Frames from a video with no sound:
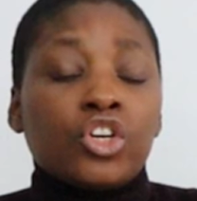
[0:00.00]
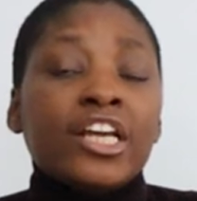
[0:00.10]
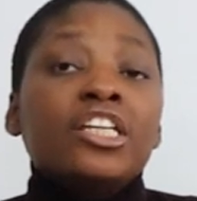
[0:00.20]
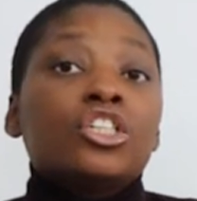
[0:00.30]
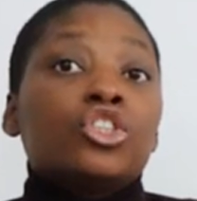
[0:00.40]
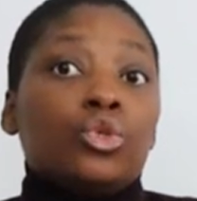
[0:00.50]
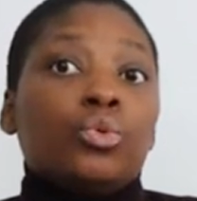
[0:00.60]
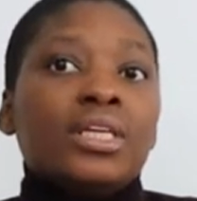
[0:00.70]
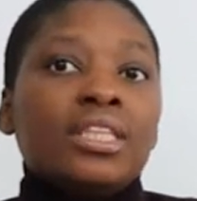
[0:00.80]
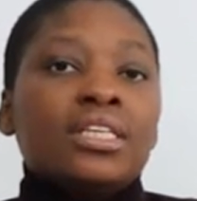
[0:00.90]
trained in
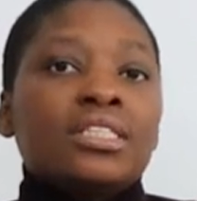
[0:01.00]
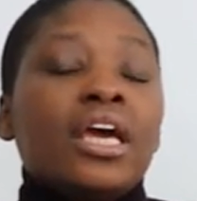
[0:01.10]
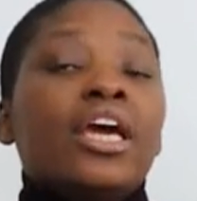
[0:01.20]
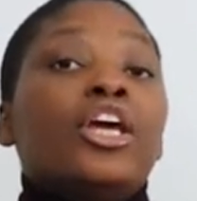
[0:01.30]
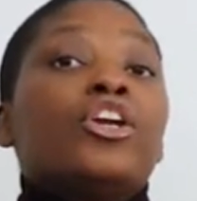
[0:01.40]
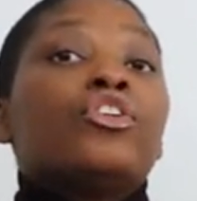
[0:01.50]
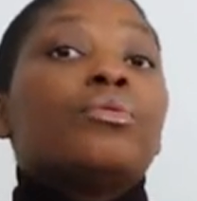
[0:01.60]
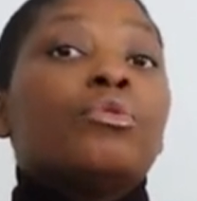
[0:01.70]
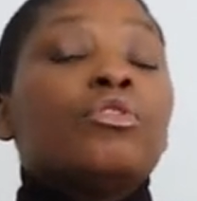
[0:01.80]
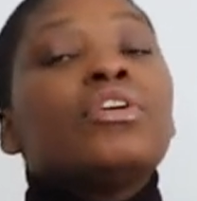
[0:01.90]
doing this and
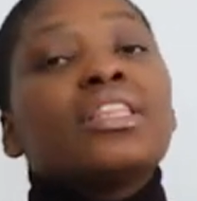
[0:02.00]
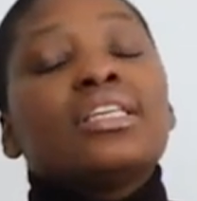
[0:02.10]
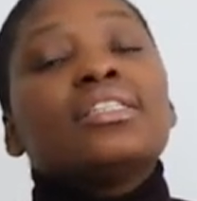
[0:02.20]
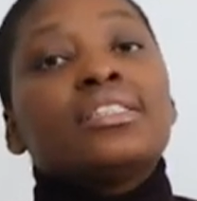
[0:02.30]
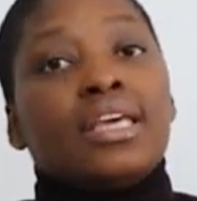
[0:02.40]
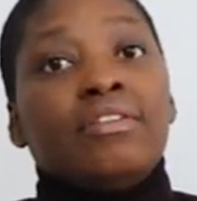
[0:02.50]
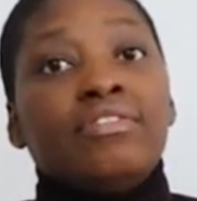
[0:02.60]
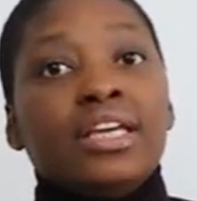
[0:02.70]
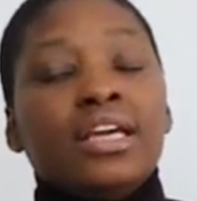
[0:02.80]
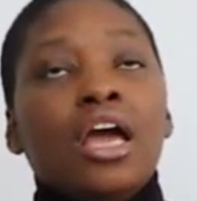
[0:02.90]
removing these
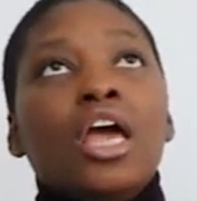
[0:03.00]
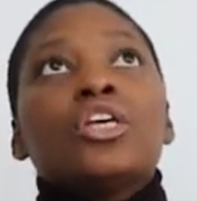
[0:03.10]
safely.